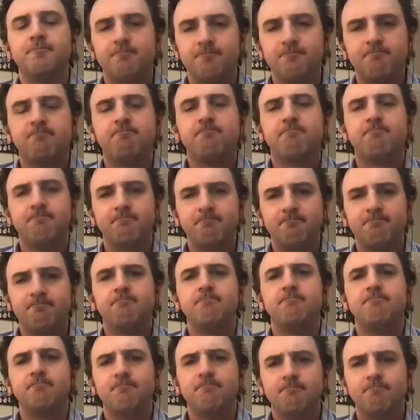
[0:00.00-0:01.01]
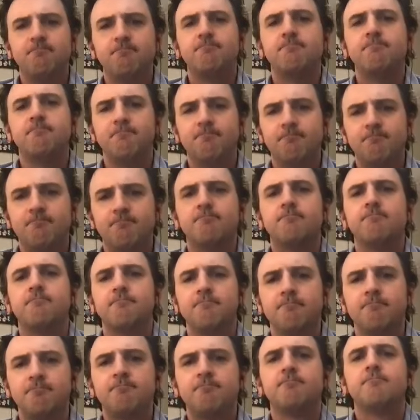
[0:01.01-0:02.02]
then power shifts everywhere.
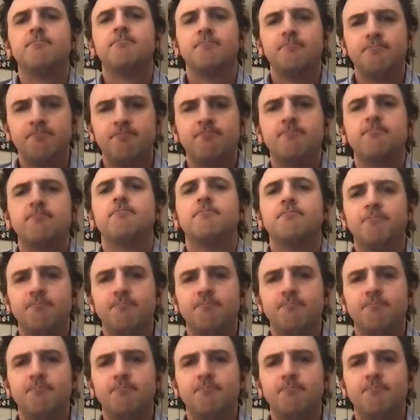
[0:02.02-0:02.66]
Like the,